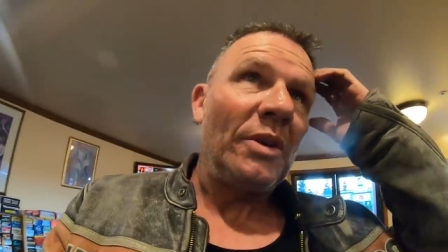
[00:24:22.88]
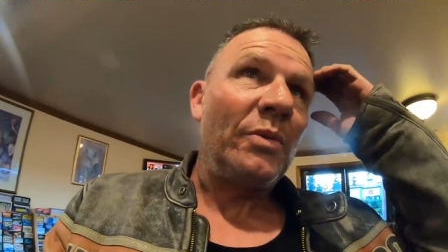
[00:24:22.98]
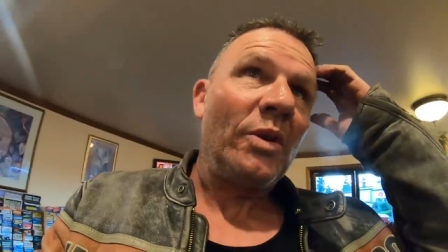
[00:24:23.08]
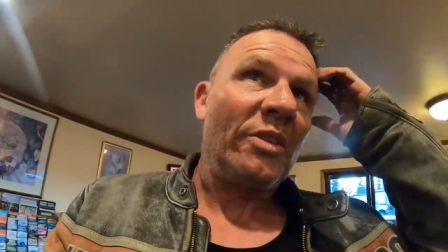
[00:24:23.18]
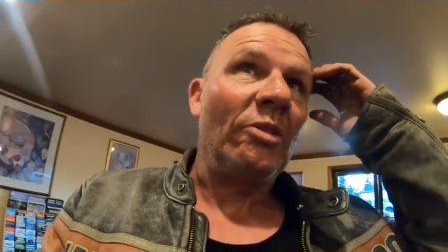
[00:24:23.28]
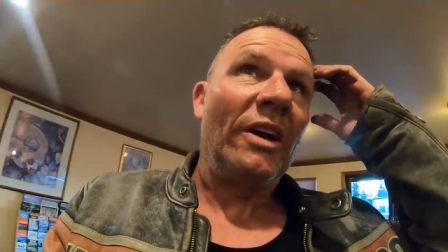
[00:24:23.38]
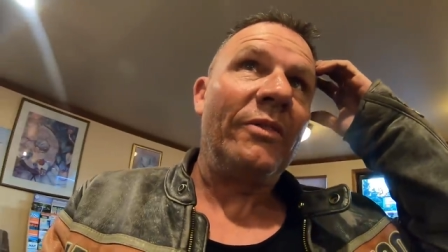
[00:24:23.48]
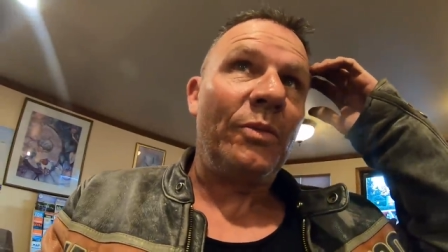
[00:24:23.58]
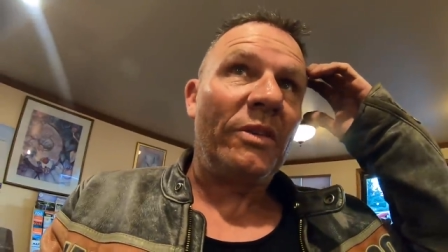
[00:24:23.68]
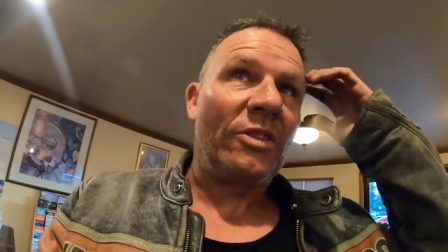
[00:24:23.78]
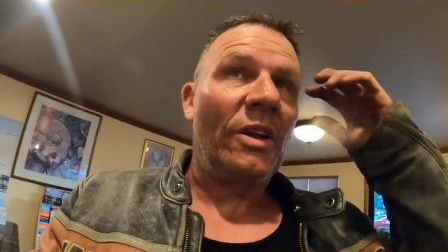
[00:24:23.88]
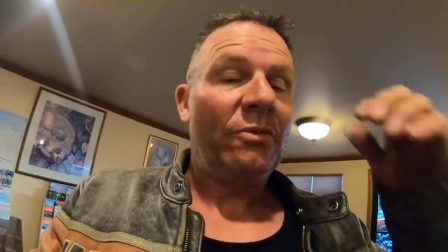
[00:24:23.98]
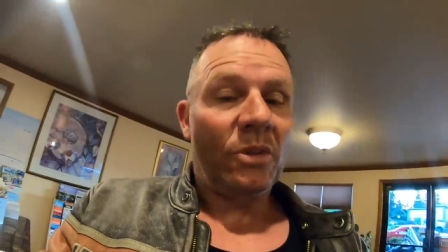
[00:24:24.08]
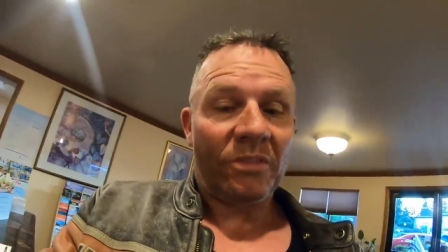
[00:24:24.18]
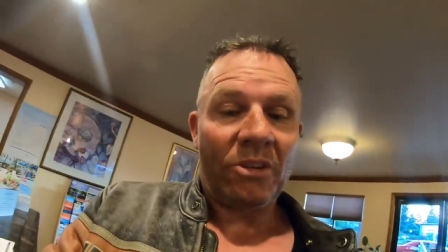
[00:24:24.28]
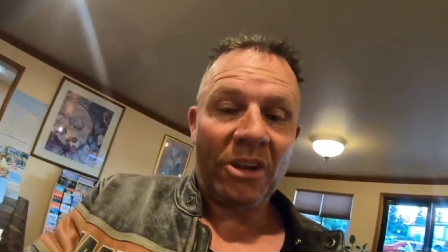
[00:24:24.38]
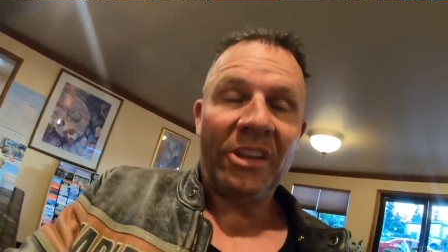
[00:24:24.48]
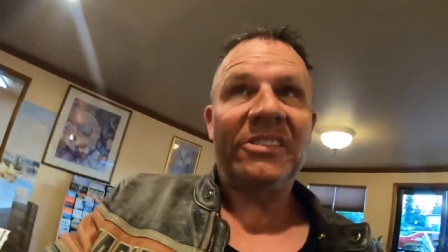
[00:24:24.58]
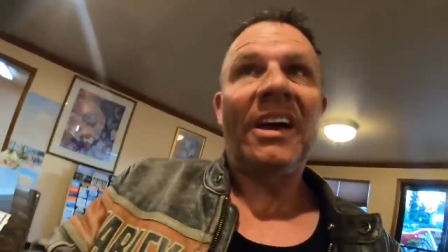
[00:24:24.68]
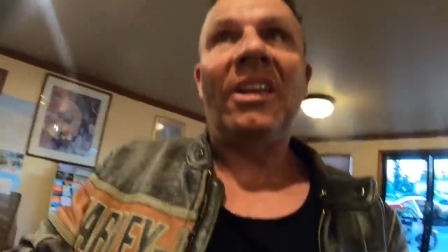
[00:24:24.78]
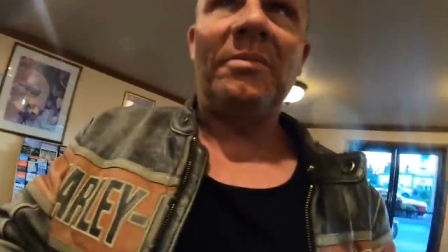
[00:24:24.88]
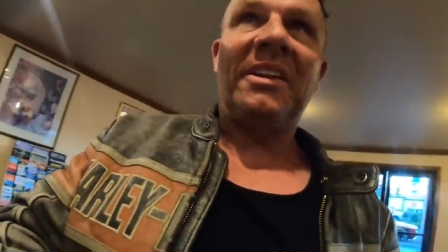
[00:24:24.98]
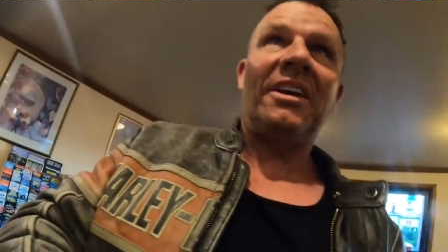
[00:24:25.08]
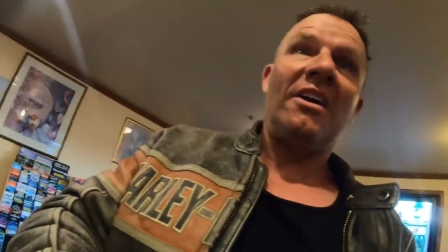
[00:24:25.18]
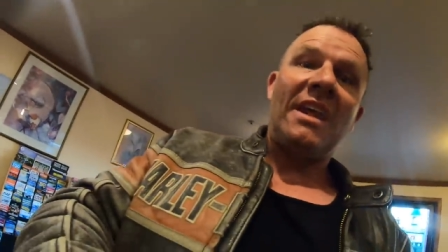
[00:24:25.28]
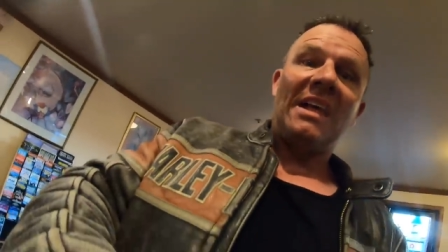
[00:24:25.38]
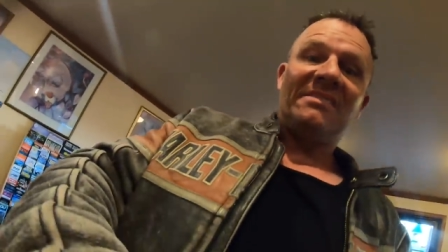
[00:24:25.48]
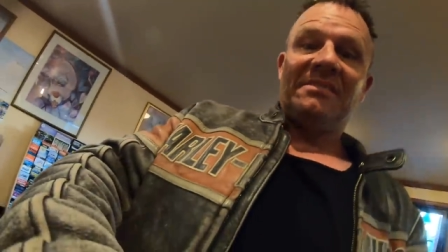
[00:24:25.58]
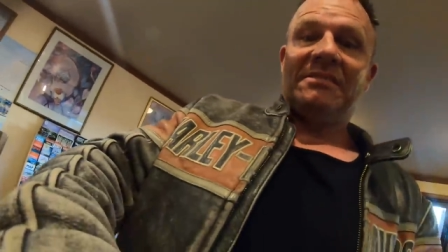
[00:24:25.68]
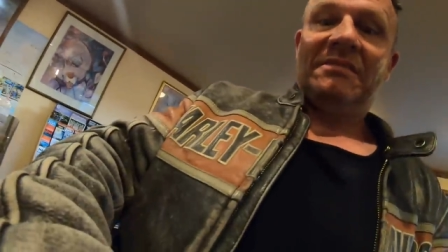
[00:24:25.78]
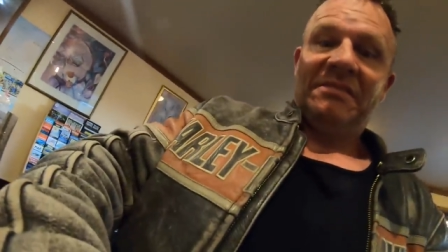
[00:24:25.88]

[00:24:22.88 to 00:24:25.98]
you what, if we're at the wrong, if we're at the, if we're at the wrong hotel, I'm gonna go nuts.